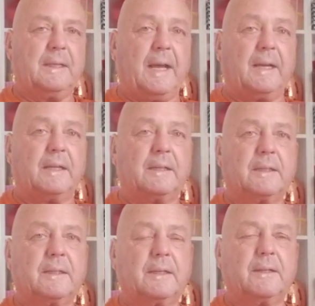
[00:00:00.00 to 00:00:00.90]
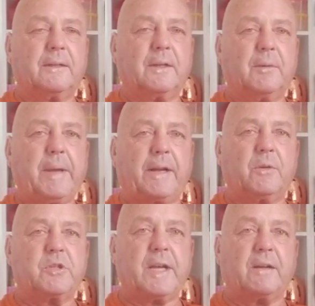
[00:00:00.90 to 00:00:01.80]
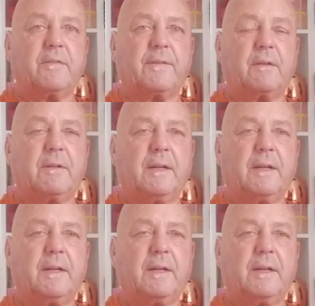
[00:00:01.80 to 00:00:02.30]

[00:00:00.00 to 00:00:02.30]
We had a little chat on the phone